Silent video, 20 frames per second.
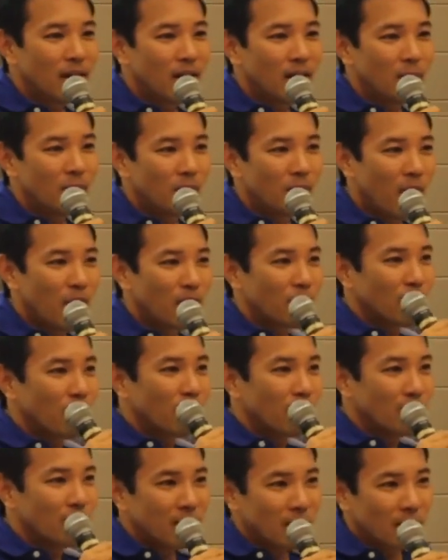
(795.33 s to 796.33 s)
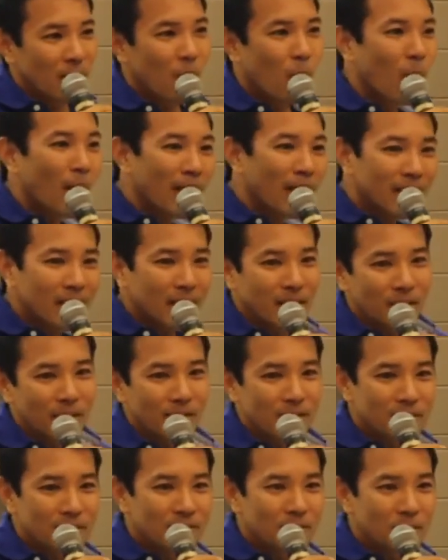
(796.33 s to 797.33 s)
often
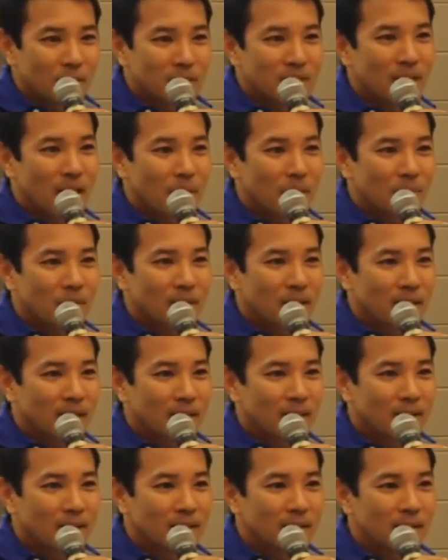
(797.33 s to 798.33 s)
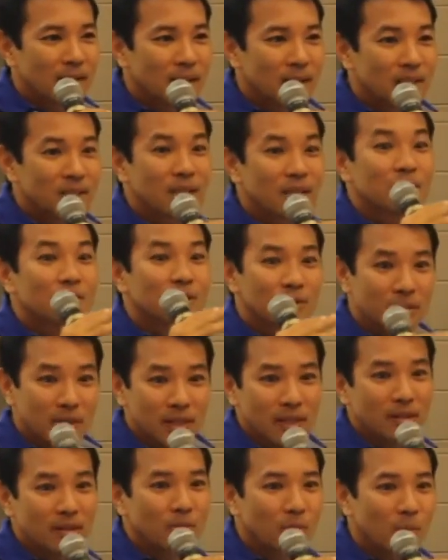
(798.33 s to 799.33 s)
quieting what's happening in a
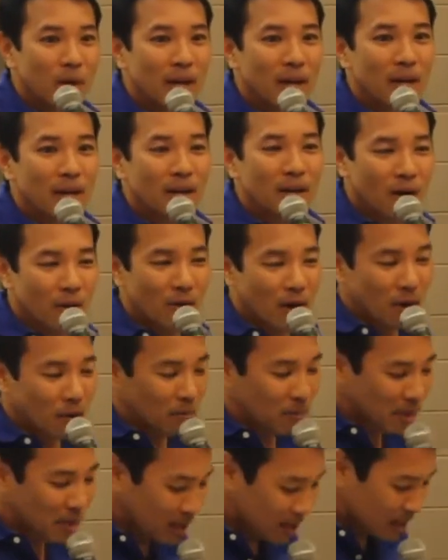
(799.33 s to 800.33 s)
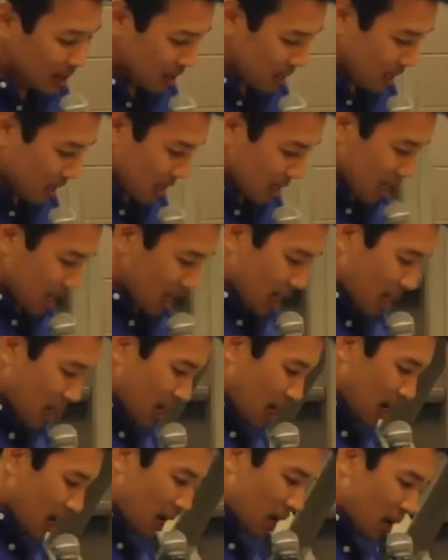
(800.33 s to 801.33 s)
sensory way around me.
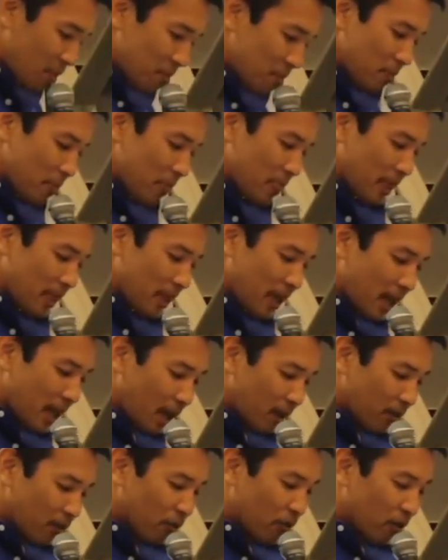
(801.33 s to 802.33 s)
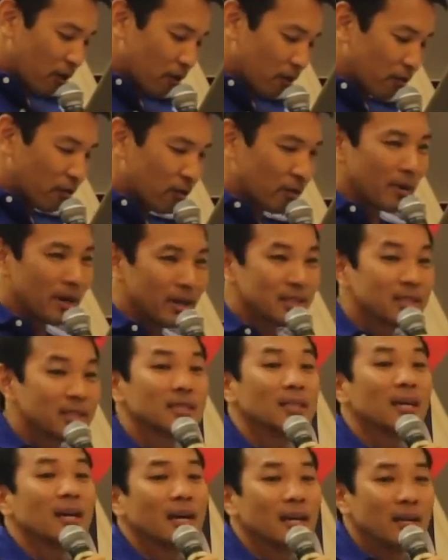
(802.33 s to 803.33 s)
And for my
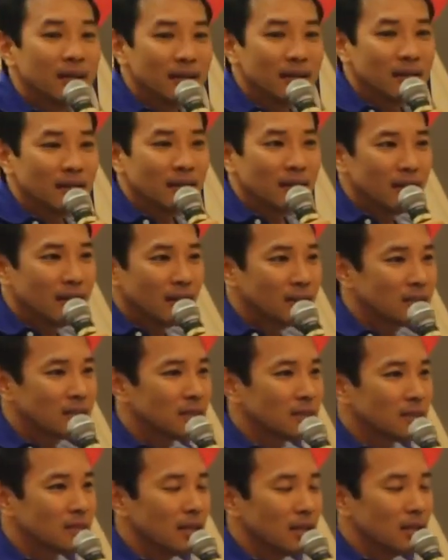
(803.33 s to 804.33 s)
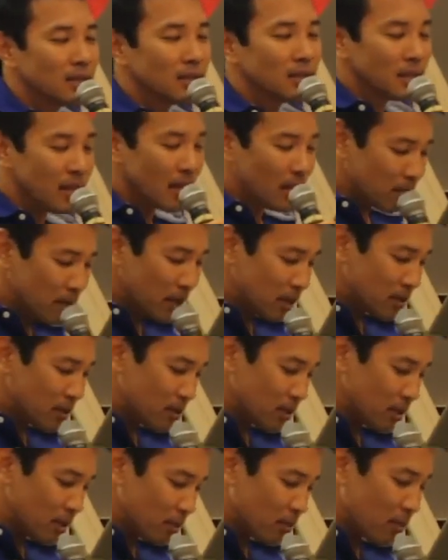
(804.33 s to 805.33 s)
son, it's led
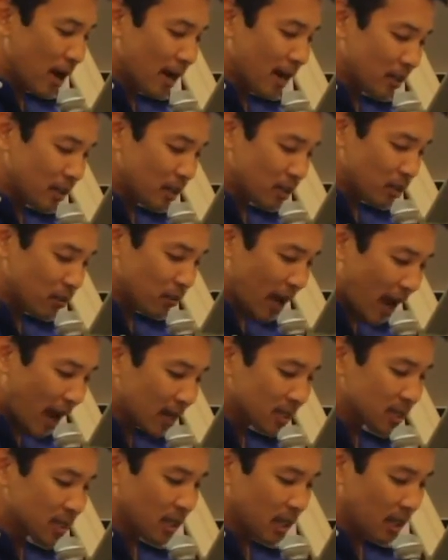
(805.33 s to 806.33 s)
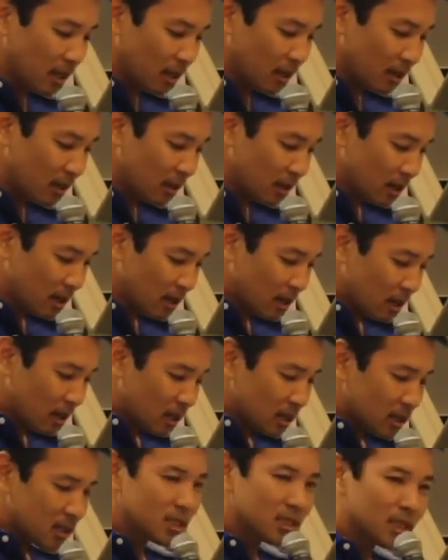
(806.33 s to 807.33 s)
me to the practice of asking
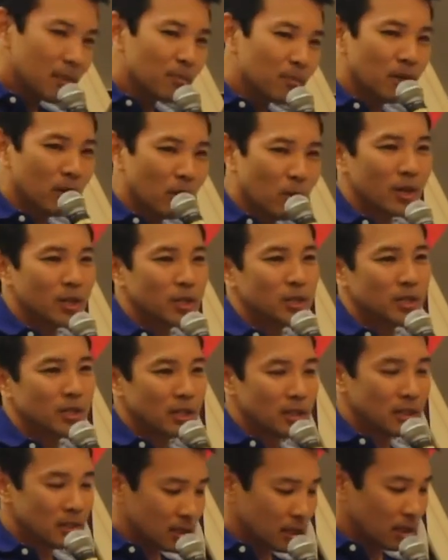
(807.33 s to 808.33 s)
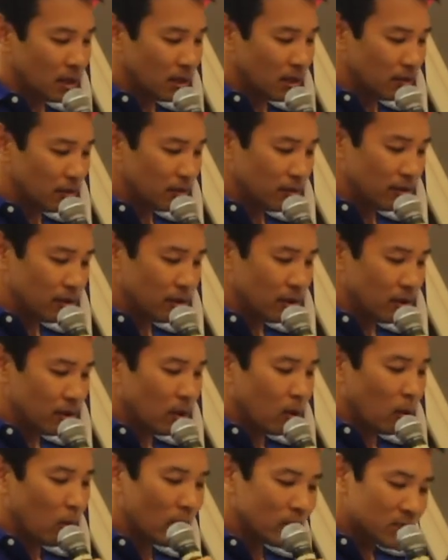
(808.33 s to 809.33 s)
separate questions of
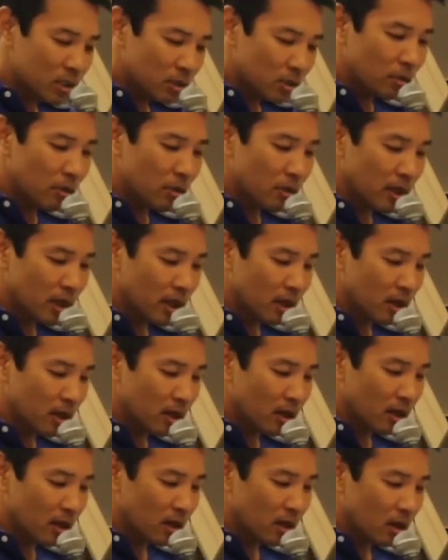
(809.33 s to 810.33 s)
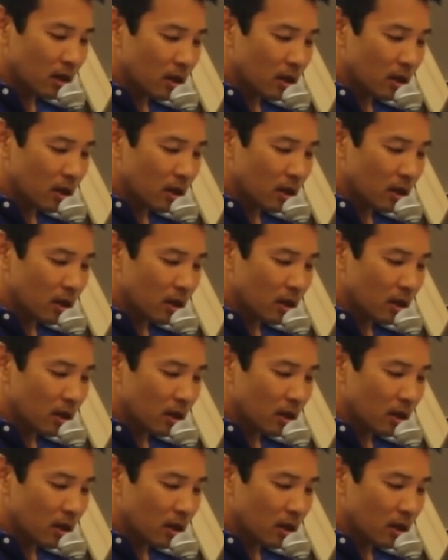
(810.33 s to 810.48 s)
what do you think,